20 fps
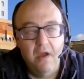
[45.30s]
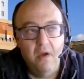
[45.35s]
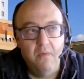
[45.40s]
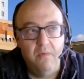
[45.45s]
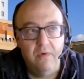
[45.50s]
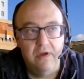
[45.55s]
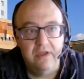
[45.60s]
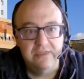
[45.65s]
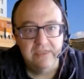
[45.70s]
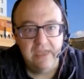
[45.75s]

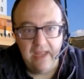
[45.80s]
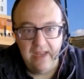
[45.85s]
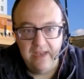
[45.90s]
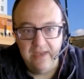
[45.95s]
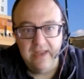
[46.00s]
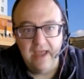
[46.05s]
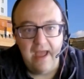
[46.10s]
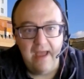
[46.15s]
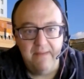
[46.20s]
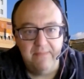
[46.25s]
was in
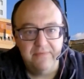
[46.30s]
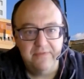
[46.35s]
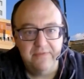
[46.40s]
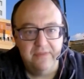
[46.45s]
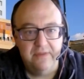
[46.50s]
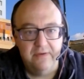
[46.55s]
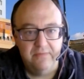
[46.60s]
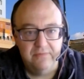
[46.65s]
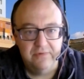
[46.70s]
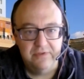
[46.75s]
depth,
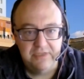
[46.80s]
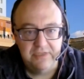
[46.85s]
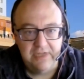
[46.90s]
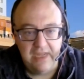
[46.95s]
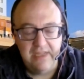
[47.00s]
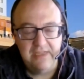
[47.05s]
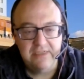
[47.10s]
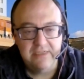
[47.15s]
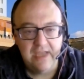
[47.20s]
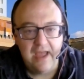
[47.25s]
that was
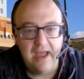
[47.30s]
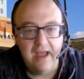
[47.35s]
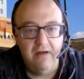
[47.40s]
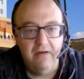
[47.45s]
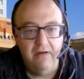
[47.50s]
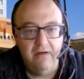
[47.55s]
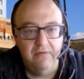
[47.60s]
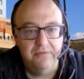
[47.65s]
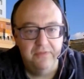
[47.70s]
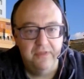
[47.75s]

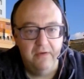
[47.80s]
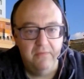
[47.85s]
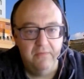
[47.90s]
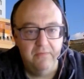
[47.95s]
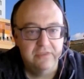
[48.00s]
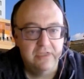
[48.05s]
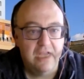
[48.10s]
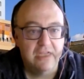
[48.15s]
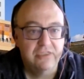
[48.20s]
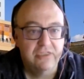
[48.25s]
detailed, that
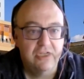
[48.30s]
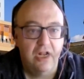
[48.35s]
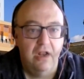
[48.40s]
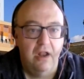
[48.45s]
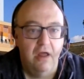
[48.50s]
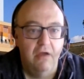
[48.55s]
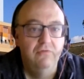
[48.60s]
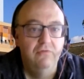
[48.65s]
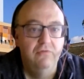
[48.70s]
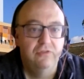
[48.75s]
was as
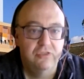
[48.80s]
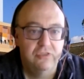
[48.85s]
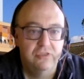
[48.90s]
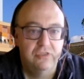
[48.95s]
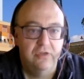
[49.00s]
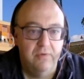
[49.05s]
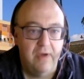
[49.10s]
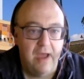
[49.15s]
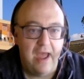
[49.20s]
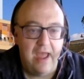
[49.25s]
close
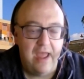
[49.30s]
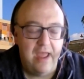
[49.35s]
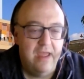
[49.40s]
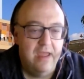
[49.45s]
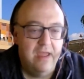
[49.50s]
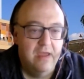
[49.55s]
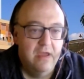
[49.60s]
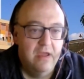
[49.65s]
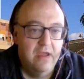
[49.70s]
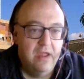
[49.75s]
to a
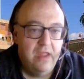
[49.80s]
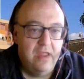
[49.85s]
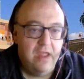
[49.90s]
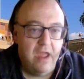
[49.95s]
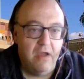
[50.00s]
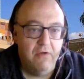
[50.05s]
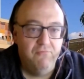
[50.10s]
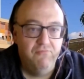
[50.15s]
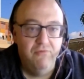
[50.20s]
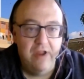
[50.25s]

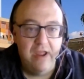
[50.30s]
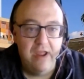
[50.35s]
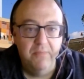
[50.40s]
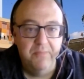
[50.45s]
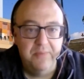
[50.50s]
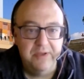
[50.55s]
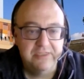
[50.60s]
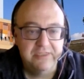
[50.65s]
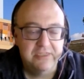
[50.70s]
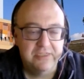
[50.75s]
real
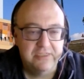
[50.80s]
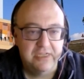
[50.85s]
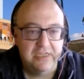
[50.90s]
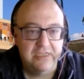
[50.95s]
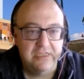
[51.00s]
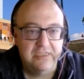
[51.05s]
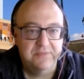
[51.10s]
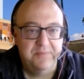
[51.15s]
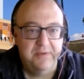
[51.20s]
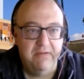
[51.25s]
business
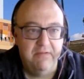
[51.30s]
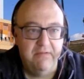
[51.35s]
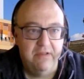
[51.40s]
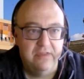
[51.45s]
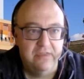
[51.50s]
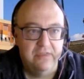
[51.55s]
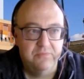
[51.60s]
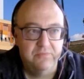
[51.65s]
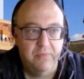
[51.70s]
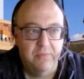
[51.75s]

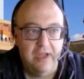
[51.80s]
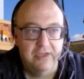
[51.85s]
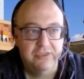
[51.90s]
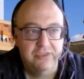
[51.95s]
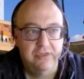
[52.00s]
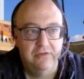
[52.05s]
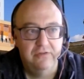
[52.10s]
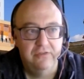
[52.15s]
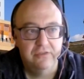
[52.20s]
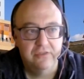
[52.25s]
experience where
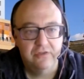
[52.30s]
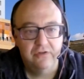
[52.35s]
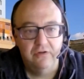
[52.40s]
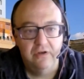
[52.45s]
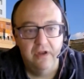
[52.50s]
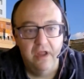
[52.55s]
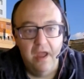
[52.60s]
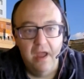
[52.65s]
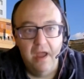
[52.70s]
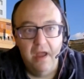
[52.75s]
students
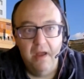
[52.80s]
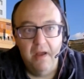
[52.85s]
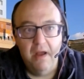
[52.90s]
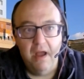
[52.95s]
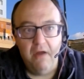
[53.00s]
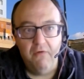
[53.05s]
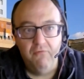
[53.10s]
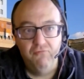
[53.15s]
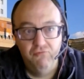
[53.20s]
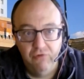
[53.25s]
could
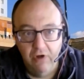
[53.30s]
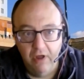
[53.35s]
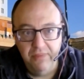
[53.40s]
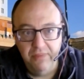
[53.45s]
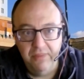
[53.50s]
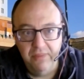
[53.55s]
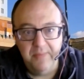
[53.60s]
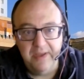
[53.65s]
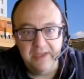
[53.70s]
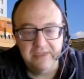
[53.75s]

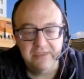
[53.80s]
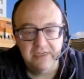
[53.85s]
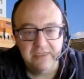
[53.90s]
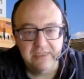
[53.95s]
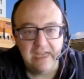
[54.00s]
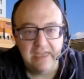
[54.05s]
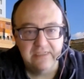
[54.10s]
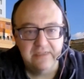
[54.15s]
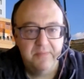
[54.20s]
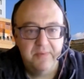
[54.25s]
run the
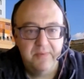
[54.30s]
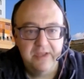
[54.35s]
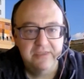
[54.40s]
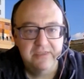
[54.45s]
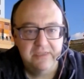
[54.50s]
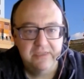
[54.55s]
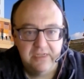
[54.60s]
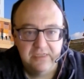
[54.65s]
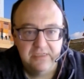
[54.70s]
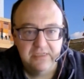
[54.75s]
business as a
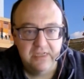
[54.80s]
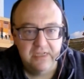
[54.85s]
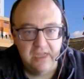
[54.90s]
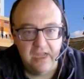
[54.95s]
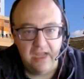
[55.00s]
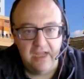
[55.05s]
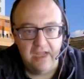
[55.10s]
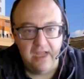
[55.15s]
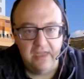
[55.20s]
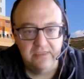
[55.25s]
business
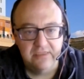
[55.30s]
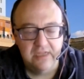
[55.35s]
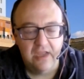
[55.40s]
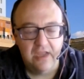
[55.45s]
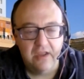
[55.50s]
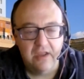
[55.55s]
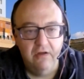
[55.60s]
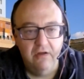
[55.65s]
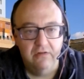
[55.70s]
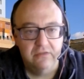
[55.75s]
as I
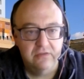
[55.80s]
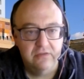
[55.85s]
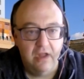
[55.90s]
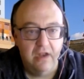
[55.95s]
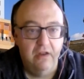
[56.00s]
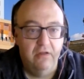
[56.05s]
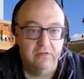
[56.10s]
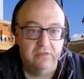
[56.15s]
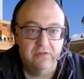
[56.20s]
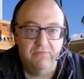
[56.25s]
could. So I
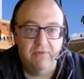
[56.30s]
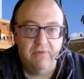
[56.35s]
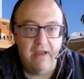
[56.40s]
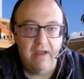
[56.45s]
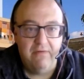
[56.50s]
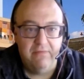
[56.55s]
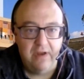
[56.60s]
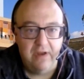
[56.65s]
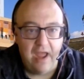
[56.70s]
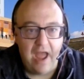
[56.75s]
looked
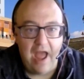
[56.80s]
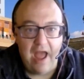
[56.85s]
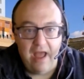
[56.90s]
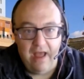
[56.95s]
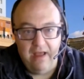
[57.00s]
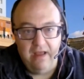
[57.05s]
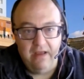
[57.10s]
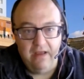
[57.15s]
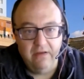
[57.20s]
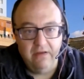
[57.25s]
around at
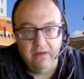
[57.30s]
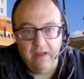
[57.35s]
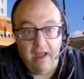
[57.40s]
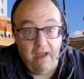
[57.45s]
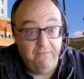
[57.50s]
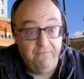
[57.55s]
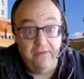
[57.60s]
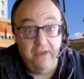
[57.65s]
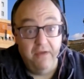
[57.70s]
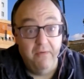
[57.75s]

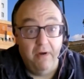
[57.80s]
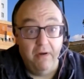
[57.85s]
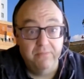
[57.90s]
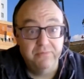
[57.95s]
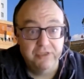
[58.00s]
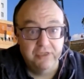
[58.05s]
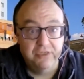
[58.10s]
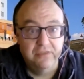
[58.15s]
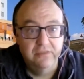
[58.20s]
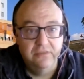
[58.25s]
a few
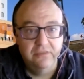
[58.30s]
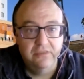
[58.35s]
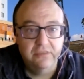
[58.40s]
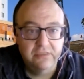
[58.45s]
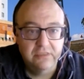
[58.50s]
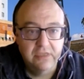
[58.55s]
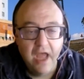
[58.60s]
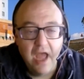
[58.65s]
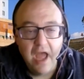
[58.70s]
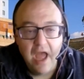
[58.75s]

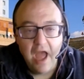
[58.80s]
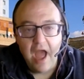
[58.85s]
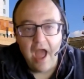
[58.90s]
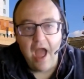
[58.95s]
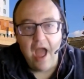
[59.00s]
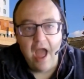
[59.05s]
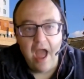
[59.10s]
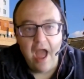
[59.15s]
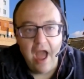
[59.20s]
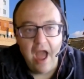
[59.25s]
options,
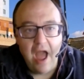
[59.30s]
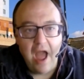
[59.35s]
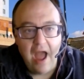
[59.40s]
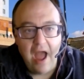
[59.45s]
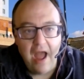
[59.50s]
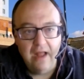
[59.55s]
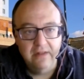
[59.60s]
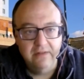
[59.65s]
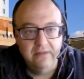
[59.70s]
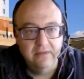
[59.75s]

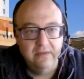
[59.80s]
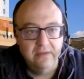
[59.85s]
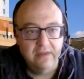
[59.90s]
and